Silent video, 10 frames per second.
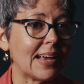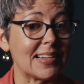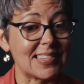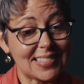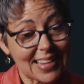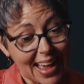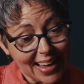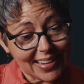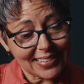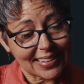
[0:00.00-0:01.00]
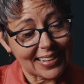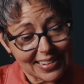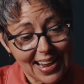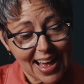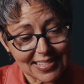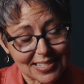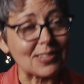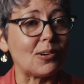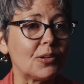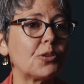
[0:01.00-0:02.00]
And an egg in a nest
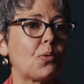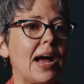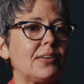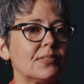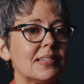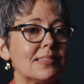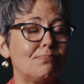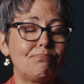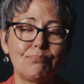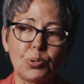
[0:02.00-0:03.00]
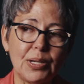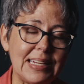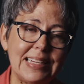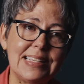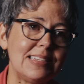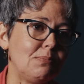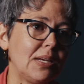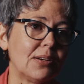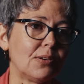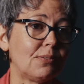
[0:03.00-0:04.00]
on the ground is a pretty easy
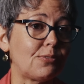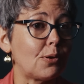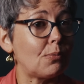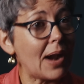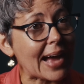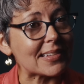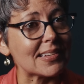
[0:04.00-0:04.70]
meal for a rat.